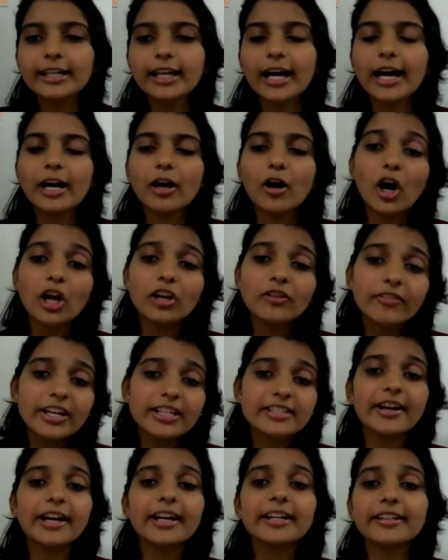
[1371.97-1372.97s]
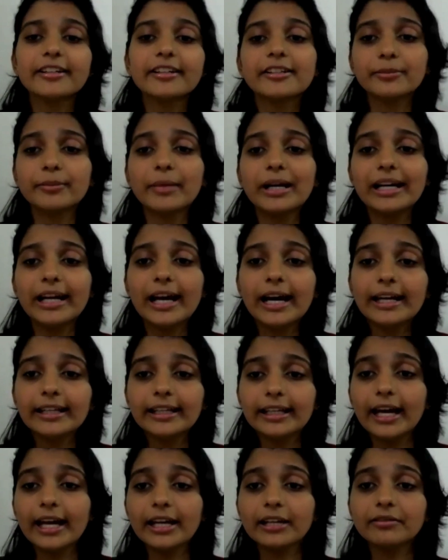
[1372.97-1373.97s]
I always write it in my diary.
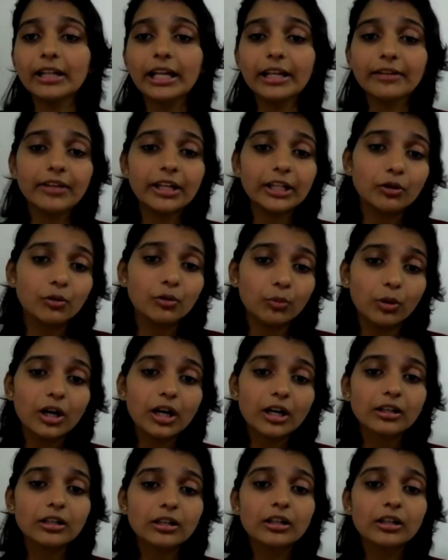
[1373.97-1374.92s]
And then when you work,